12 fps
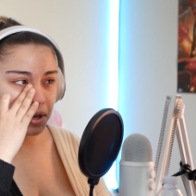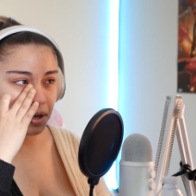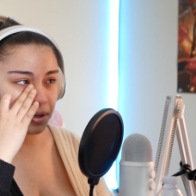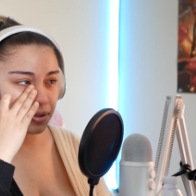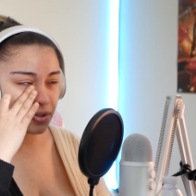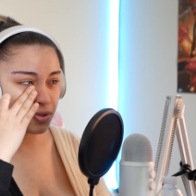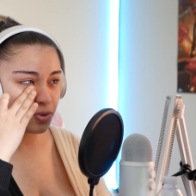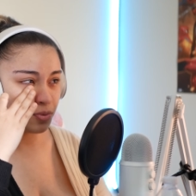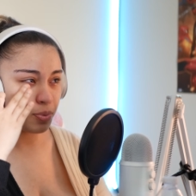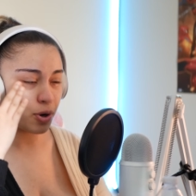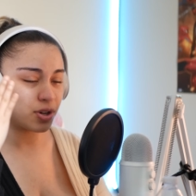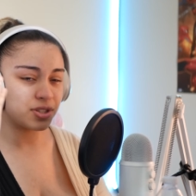uh
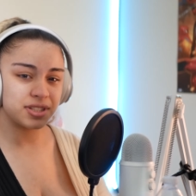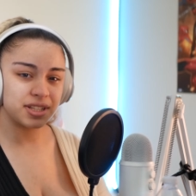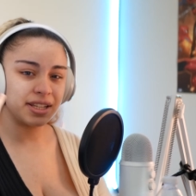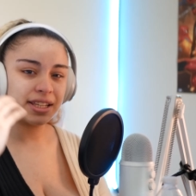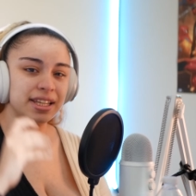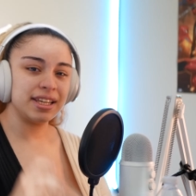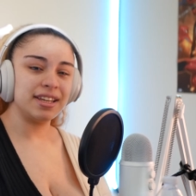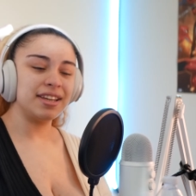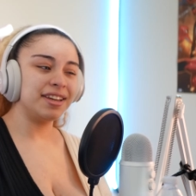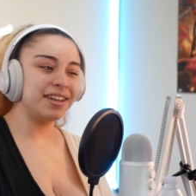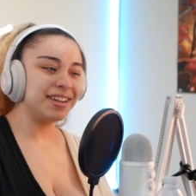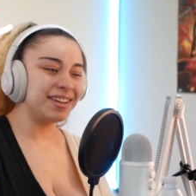too
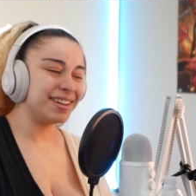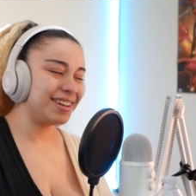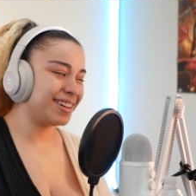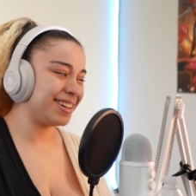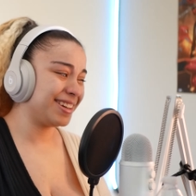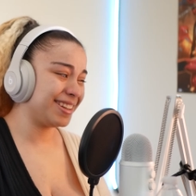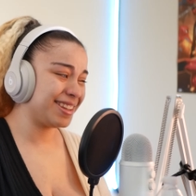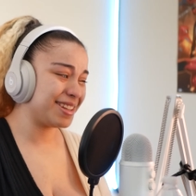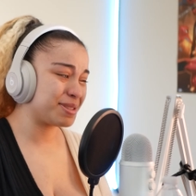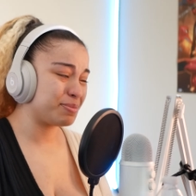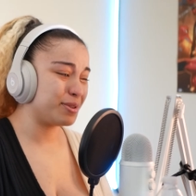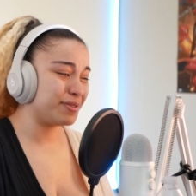personally.
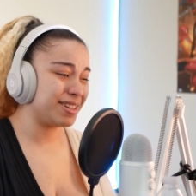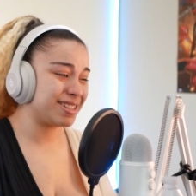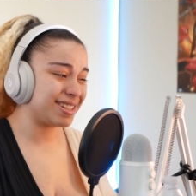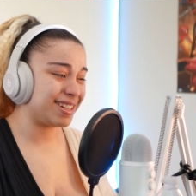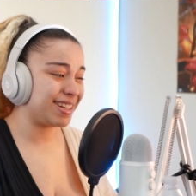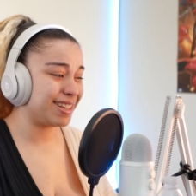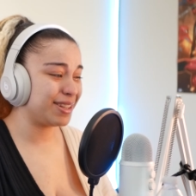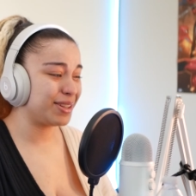this movie is hitting a